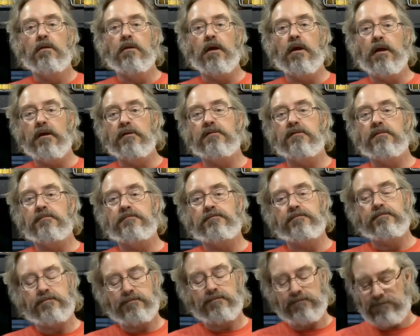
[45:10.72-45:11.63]
Guys,
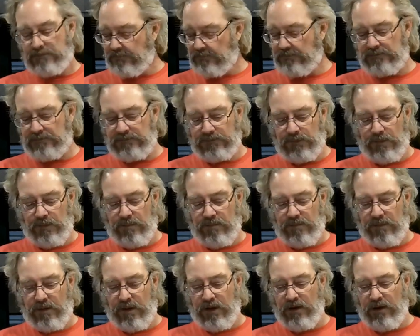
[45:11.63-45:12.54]

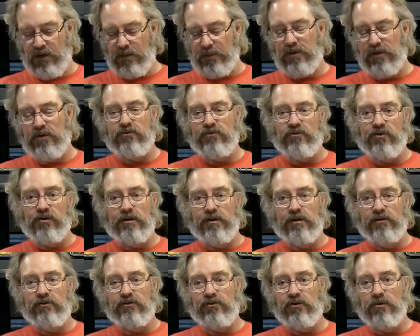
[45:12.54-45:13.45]
I hope you enjoyed
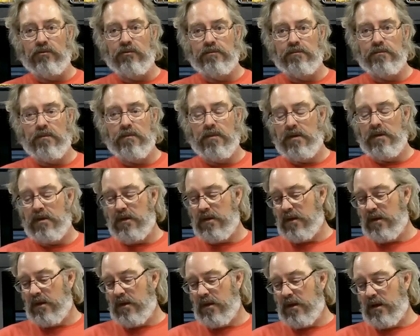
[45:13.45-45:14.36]
this show,
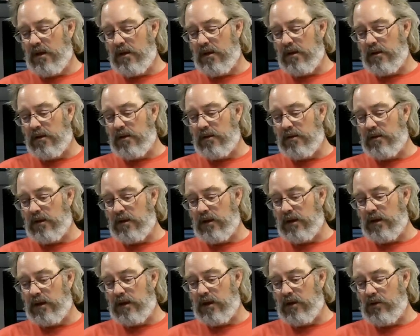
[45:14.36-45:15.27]

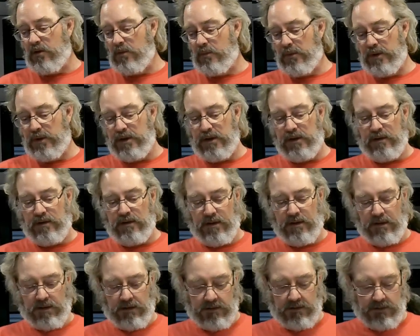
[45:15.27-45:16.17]
and I hope we did
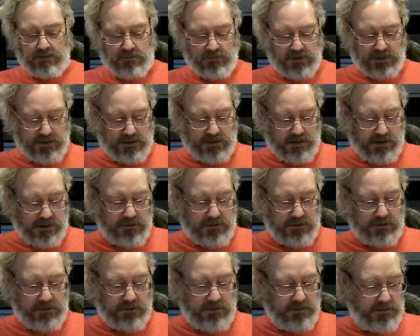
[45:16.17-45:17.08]

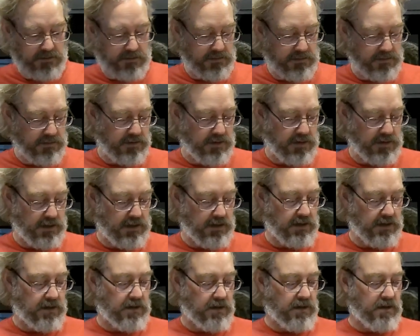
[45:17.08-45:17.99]
honor
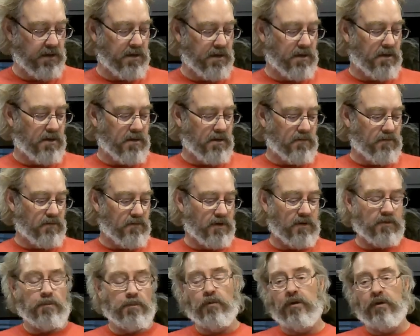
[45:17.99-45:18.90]
the
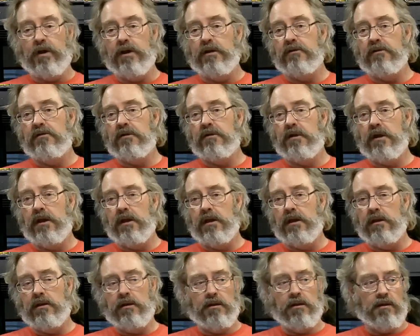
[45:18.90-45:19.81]
Rick Moranis
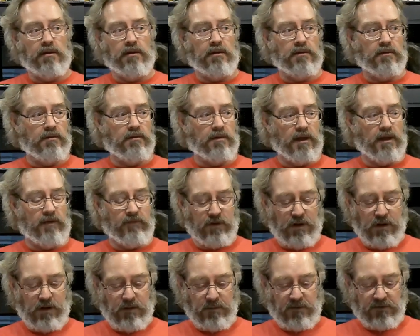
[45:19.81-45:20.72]
and Dave
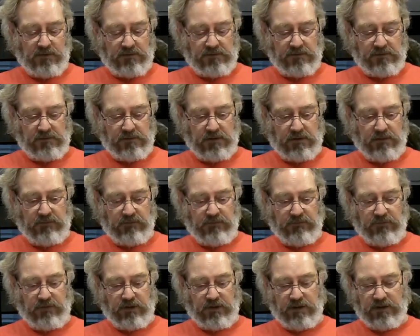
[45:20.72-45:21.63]
Thomas of
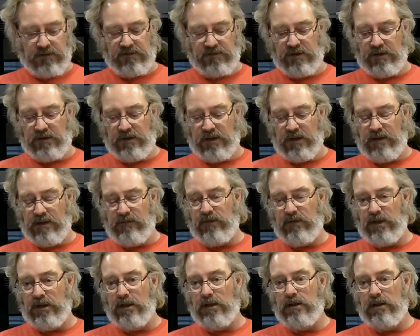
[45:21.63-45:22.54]

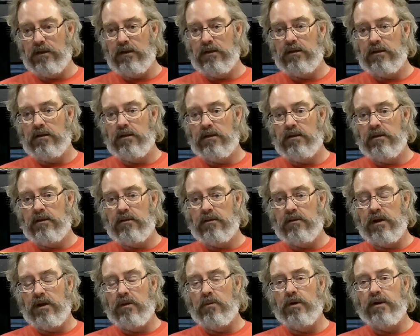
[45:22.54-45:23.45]
SCTV,
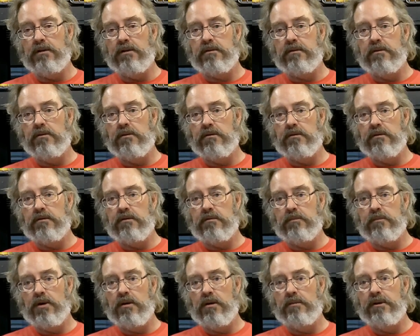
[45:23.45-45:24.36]
Great White North,
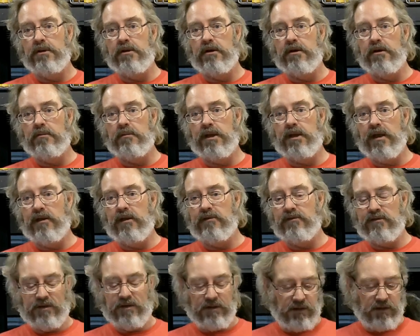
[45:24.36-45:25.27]
Bob and Doug
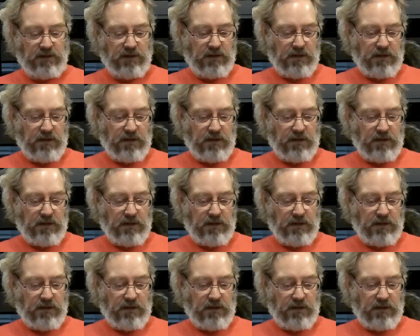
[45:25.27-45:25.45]
Mckenzie.